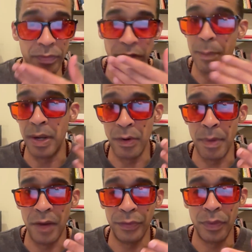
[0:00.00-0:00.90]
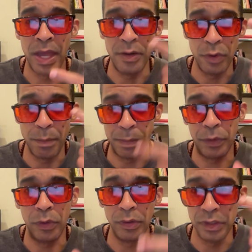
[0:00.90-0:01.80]
tape on your mouth so that you're
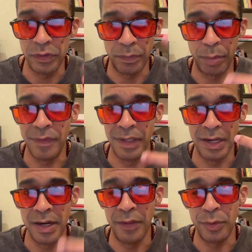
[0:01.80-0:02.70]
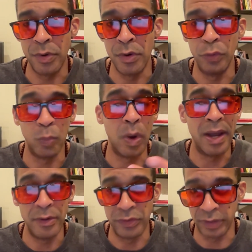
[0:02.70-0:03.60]
purely just breathing in and out through your nose while
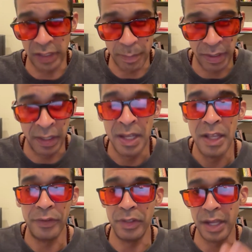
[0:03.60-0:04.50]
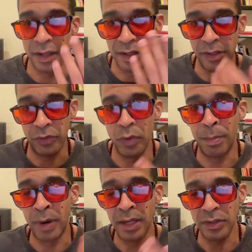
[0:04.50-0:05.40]
you're sleeping. So you get additional
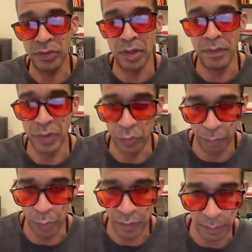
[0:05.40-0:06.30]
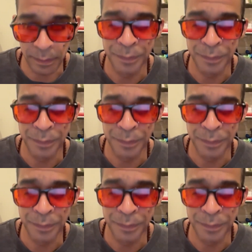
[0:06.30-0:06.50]
practice of nose breathing.